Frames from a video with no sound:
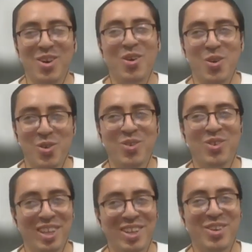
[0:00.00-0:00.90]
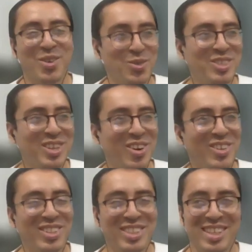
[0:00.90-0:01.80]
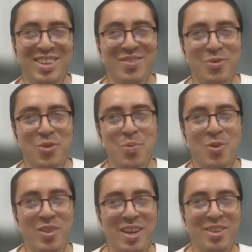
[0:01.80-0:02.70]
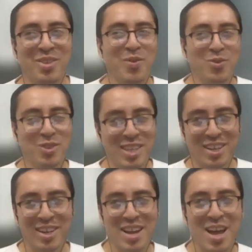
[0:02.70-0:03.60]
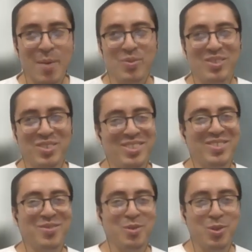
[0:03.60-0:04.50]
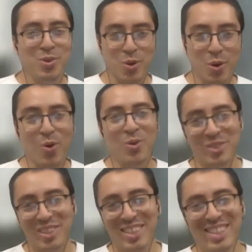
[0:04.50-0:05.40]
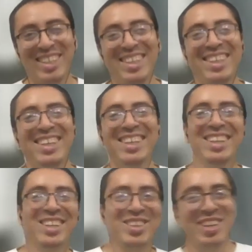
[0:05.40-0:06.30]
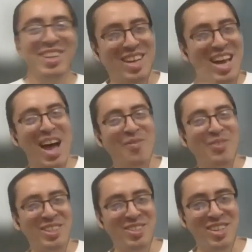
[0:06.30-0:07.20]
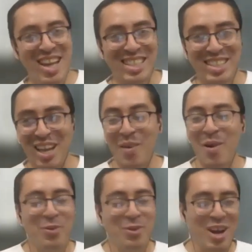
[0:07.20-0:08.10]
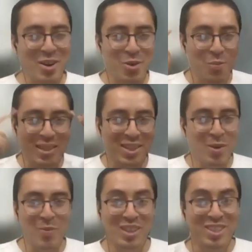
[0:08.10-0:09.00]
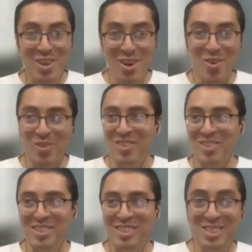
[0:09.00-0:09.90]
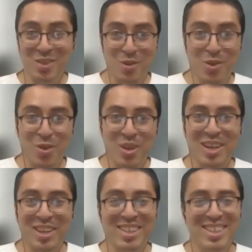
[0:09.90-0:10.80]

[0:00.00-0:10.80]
yo, who started that rumor that if you take a nap with your gold, you're gonna have it in your next life. I wonder who made that up. Like, yo, that's a real thing.